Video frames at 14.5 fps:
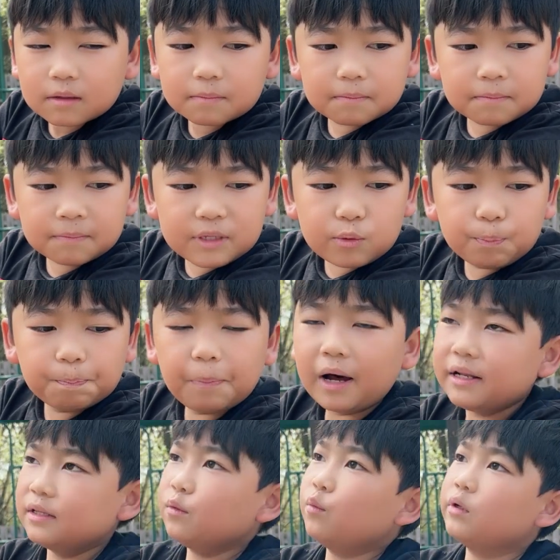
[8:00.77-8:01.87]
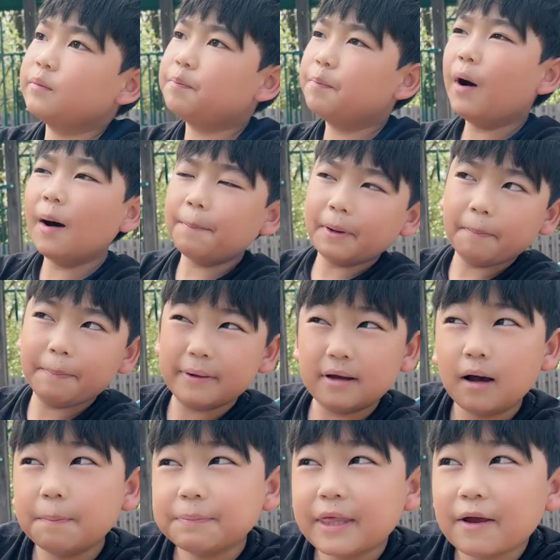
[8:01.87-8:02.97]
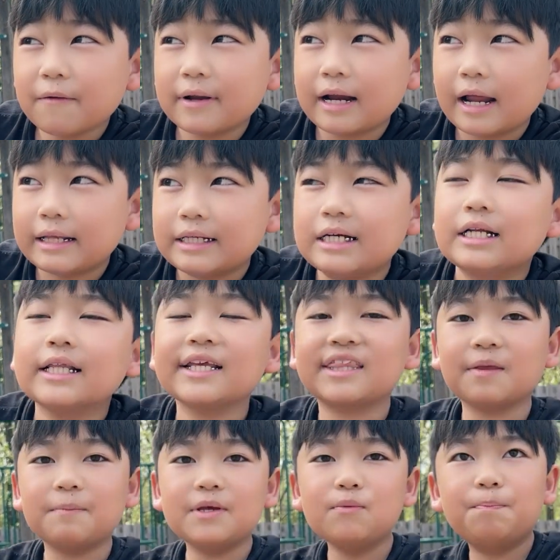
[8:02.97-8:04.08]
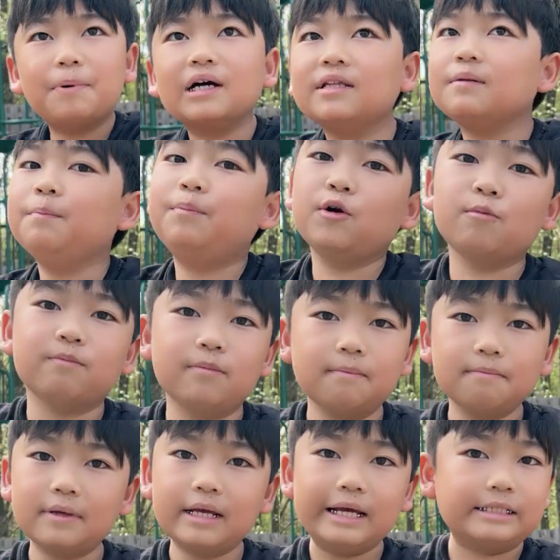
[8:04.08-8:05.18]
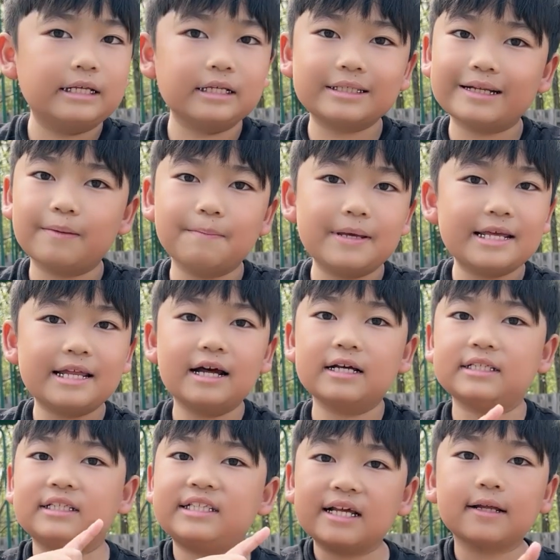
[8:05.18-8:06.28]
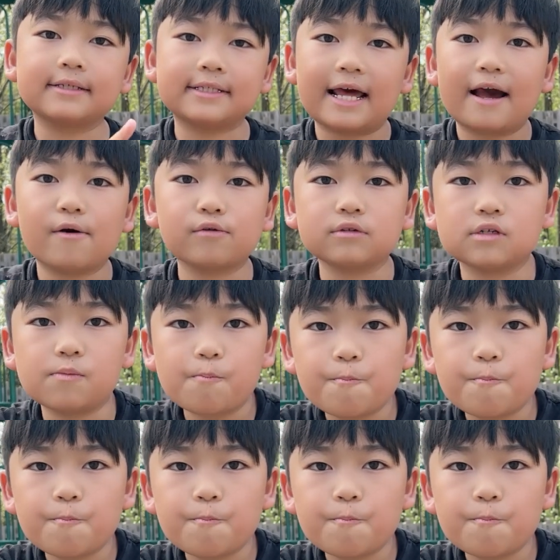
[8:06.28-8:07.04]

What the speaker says: mute button would pop up there, and I'd click the mute button, boom. It doesn't emit a single sound.